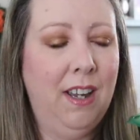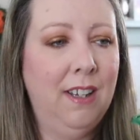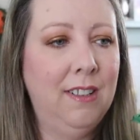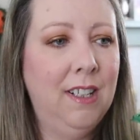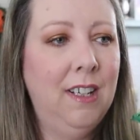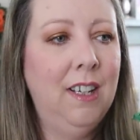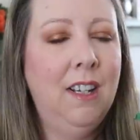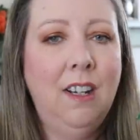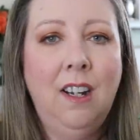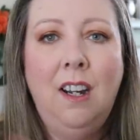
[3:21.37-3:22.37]
And
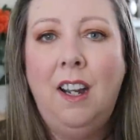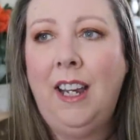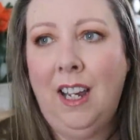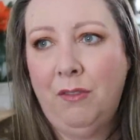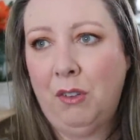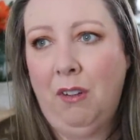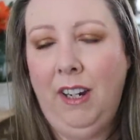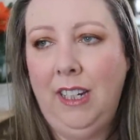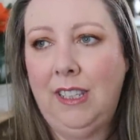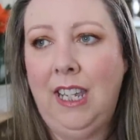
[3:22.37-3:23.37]
I have
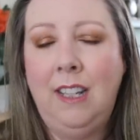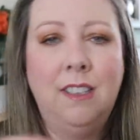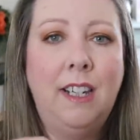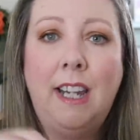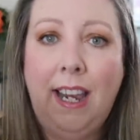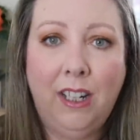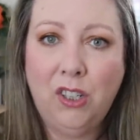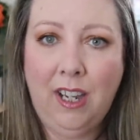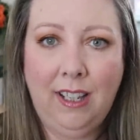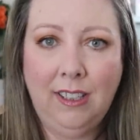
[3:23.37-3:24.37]
tried things like
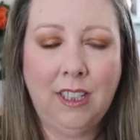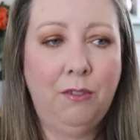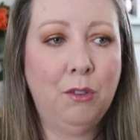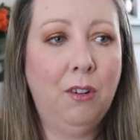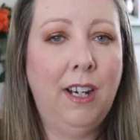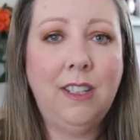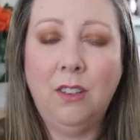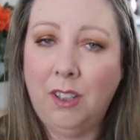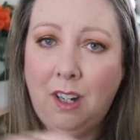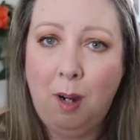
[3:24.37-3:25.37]
eggshells. I've tried, you
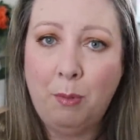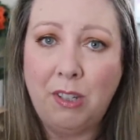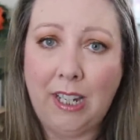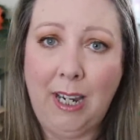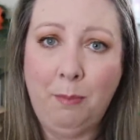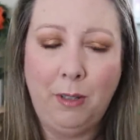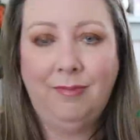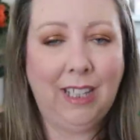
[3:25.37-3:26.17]
know, the copper tape.